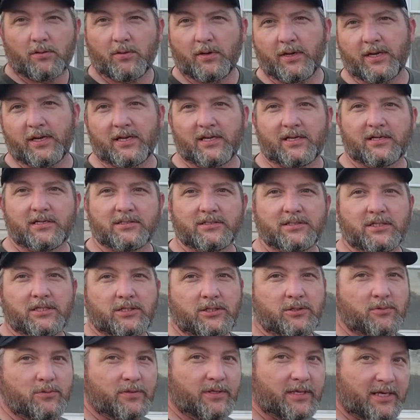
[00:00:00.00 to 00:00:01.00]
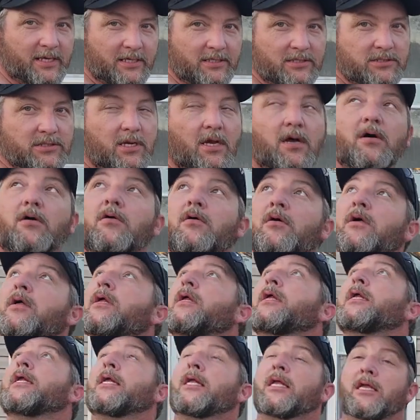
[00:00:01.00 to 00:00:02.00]
ahead and continue with the install
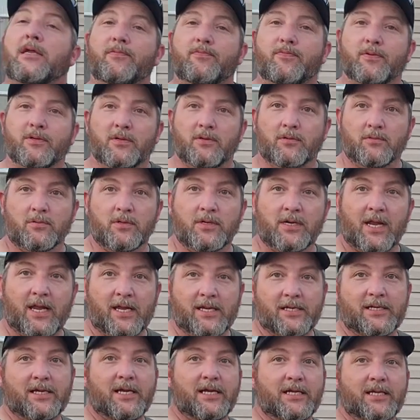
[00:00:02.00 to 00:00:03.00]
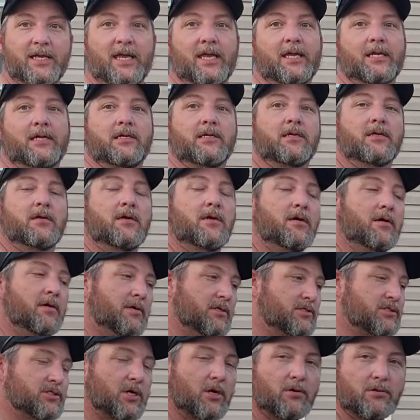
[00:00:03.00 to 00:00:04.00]
if we don't run out of daylight.
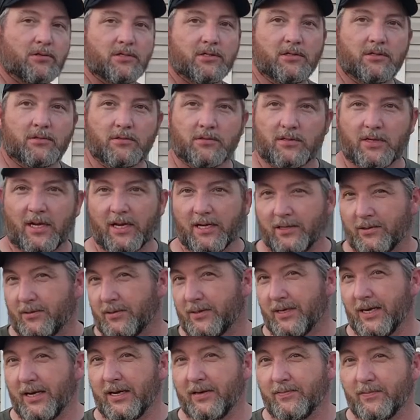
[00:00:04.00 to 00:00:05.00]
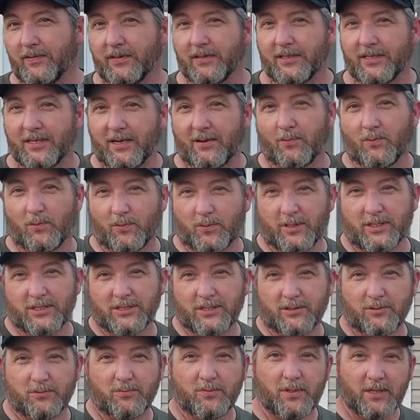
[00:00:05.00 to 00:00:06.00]
Started a little later in the evening than I wanted
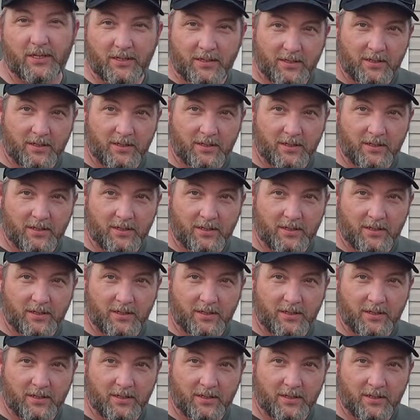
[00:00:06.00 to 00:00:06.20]
to, but